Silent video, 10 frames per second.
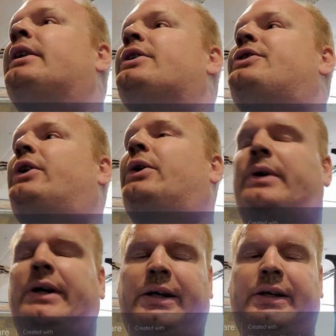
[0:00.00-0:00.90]
So,
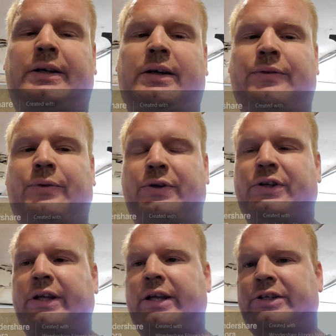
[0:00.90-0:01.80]

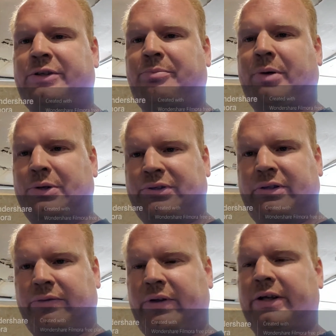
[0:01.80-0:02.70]
unfortunately, I just posted
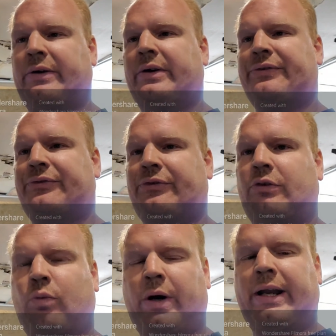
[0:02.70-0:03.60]
the video of
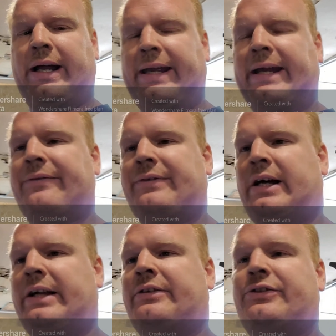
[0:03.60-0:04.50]
what I have
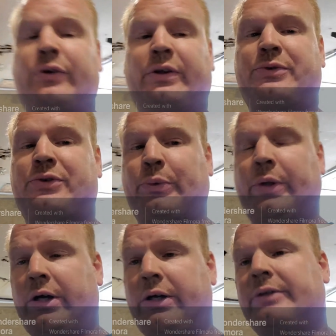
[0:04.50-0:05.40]
done. Sorry it was so
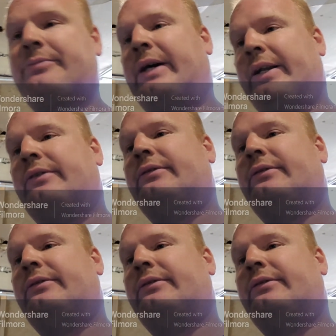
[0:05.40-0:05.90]
long, but